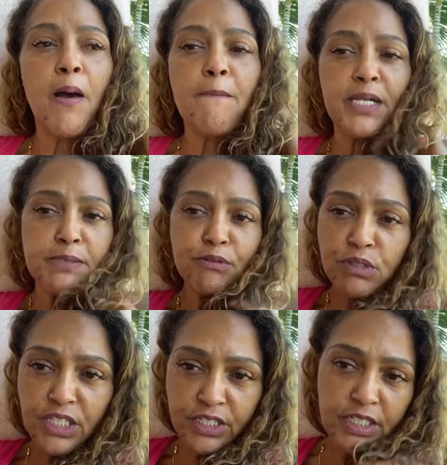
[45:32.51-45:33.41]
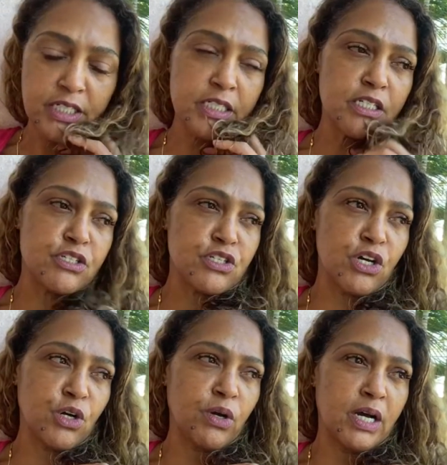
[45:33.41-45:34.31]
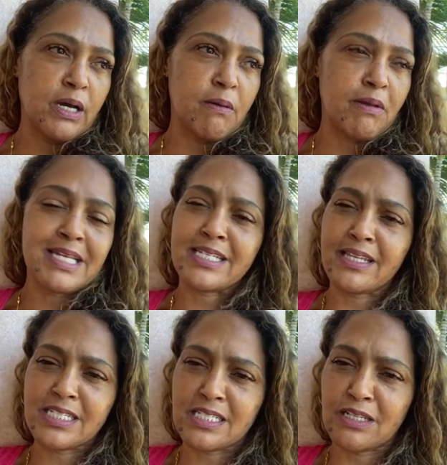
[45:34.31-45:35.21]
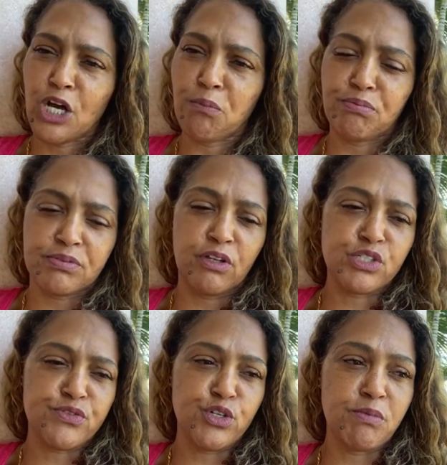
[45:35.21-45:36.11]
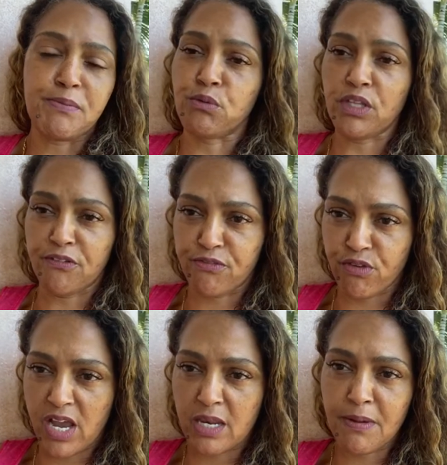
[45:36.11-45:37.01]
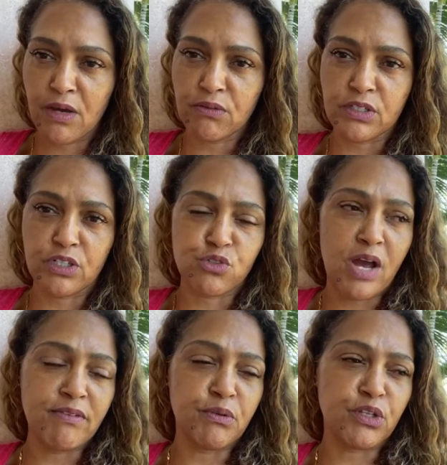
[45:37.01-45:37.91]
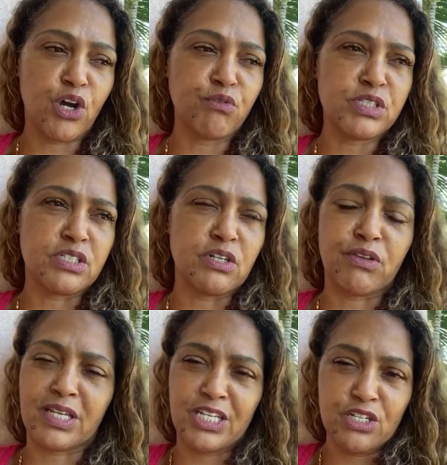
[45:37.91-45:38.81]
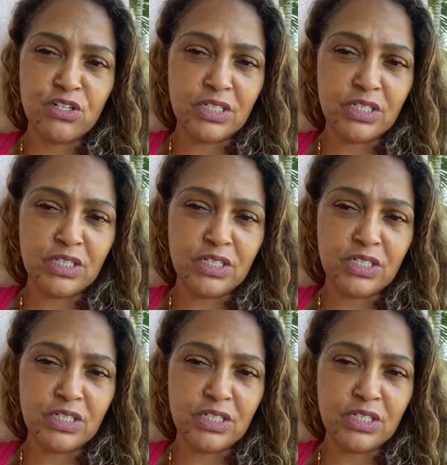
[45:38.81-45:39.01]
But it's been really good. So, and I say that to help those of you who may be really afraid about traveling with COVID to know that here,